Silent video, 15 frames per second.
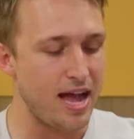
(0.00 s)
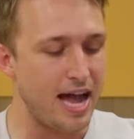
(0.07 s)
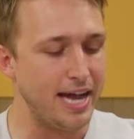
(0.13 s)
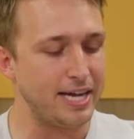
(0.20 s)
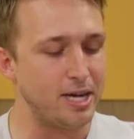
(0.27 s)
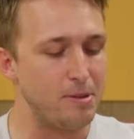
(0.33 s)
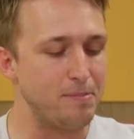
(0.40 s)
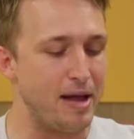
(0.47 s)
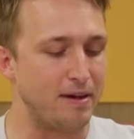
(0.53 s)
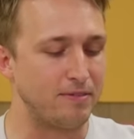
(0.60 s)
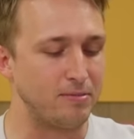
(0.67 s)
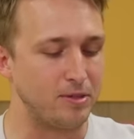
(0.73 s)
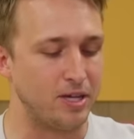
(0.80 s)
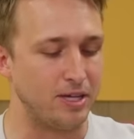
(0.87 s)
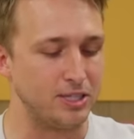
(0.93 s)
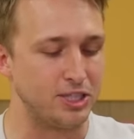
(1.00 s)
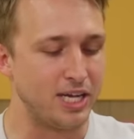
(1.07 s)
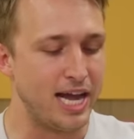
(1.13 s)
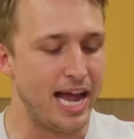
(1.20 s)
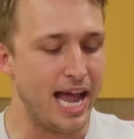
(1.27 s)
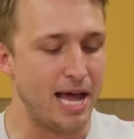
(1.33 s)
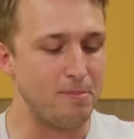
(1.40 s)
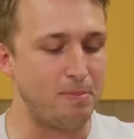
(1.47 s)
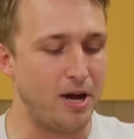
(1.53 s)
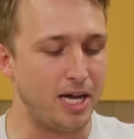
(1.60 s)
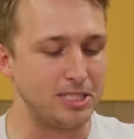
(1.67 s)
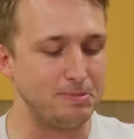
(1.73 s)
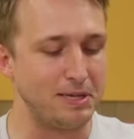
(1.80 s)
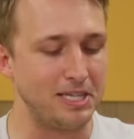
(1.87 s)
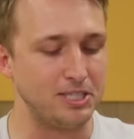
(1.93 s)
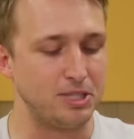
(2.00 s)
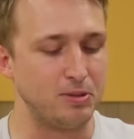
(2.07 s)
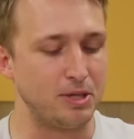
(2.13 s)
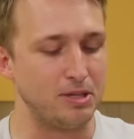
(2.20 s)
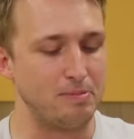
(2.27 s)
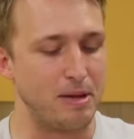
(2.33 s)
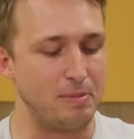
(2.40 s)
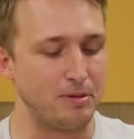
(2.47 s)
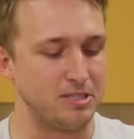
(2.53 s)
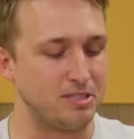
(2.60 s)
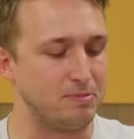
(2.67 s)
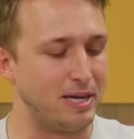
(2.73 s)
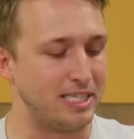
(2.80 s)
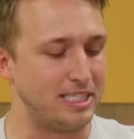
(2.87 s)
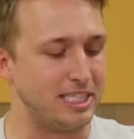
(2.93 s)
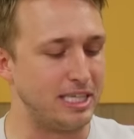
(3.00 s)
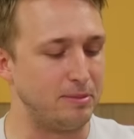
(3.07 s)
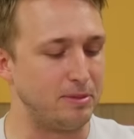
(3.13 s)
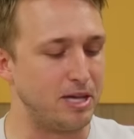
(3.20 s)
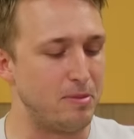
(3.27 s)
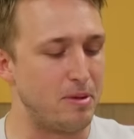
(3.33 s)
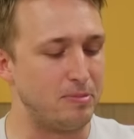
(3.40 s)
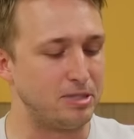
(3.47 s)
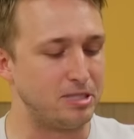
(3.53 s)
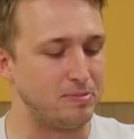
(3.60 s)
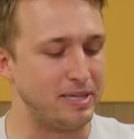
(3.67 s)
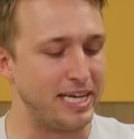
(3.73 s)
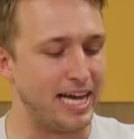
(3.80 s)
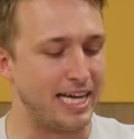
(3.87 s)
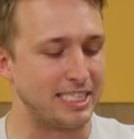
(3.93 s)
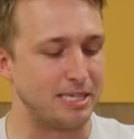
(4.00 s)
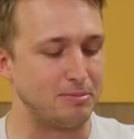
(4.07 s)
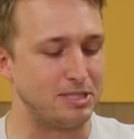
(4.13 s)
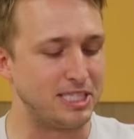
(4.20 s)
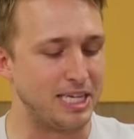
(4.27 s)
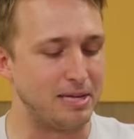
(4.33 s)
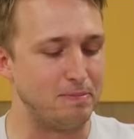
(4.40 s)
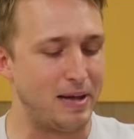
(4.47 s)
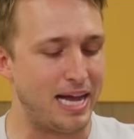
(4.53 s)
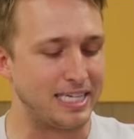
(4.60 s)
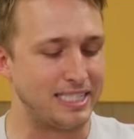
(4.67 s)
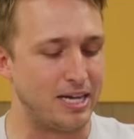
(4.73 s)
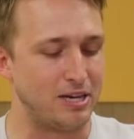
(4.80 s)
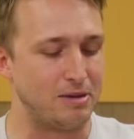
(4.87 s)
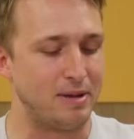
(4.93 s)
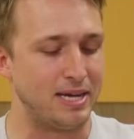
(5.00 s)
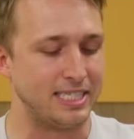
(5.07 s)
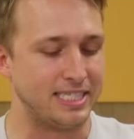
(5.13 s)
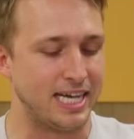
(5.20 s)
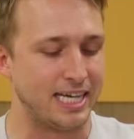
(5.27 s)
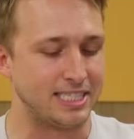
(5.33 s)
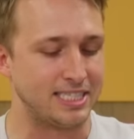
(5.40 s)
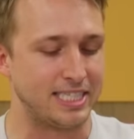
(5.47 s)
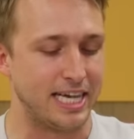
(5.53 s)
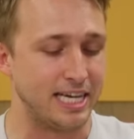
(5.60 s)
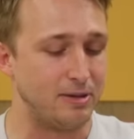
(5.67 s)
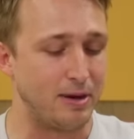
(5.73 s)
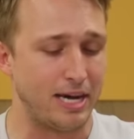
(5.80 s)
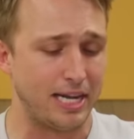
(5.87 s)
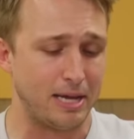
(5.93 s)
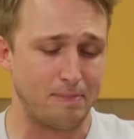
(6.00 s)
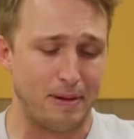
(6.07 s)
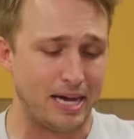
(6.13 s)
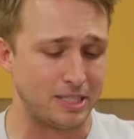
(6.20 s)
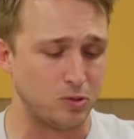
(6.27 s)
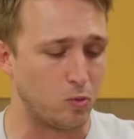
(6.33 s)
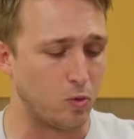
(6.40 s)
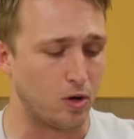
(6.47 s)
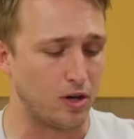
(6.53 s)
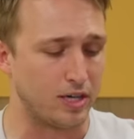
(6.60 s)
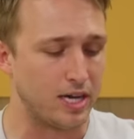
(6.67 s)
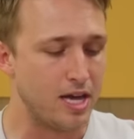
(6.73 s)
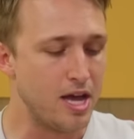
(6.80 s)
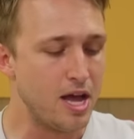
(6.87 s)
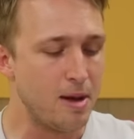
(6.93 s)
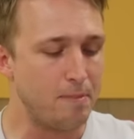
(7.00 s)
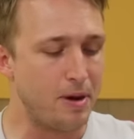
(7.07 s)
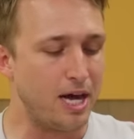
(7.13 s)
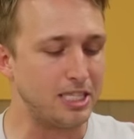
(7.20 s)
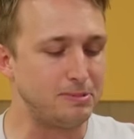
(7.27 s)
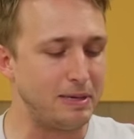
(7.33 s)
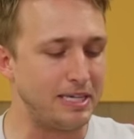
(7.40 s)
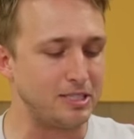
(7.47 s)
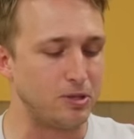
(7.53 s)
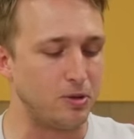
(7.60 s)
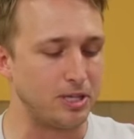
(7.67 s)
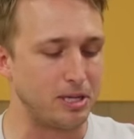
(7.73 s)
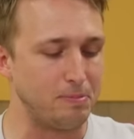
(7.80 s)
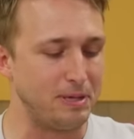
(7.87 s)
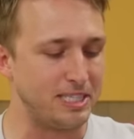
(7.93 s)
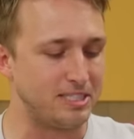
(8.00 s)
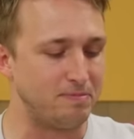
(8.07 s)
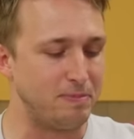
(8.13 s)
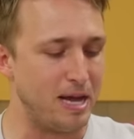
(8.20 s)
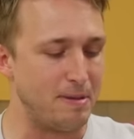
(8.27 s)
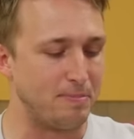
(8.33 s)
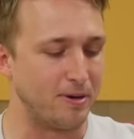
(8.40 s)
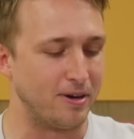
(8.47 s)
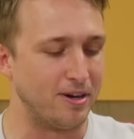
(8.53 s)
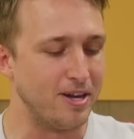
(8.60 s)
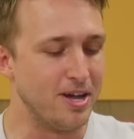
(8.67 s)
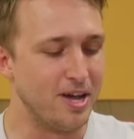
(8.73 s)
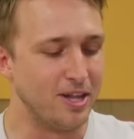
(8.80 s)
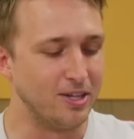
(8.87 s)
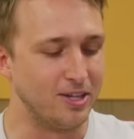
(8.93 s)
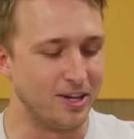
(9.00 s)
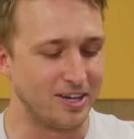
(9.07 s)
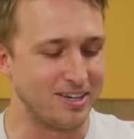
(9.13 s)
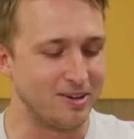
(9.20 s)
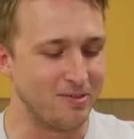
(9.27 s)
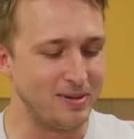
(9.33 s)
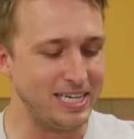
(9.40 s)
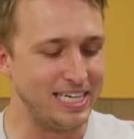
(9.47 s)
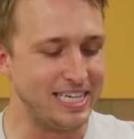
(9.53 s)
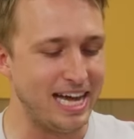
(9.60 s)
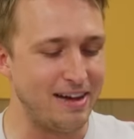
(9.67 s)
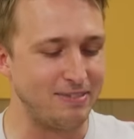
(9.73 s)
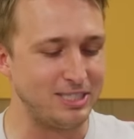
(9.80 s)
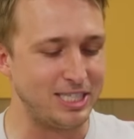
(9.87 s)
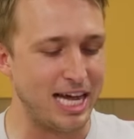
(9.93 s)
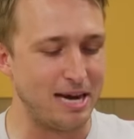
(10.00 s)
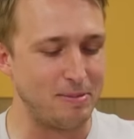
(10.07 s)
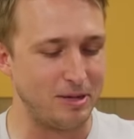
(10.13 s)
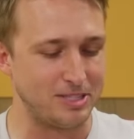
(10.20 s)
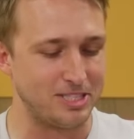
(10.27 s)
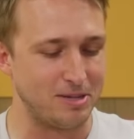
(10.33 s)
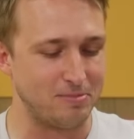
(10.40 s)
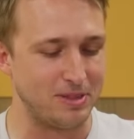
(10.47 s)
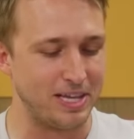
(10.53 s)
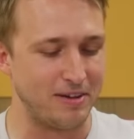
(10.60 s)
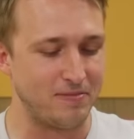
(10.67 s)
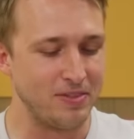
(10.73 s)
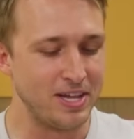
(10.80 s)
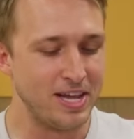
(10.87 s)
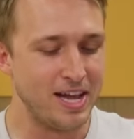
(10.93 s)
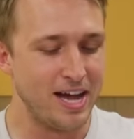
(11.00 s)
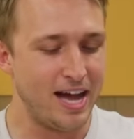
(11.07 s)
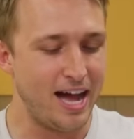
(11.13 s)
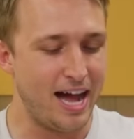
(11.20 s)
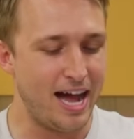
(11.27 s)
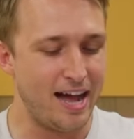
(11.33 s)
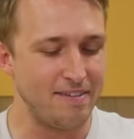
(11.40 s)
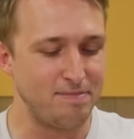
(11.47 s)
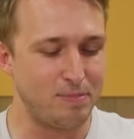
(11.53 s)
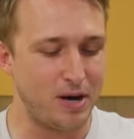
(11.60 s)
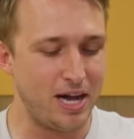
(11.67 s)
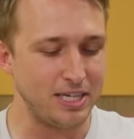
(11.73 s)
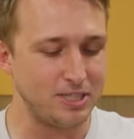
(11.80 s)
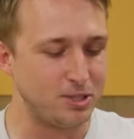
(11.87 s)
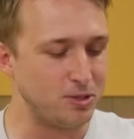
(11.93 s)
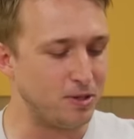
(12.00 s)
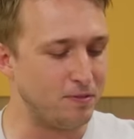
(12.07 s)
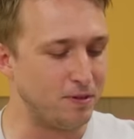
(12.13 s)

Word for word: I come back from lunch, and Bossman and 2 other members of my team come up to me as I'm sitting back down at my desk, getting ready to get back to work. Bossman is holding a piece of paper. Look, we need to have a chat about something. I've brought 2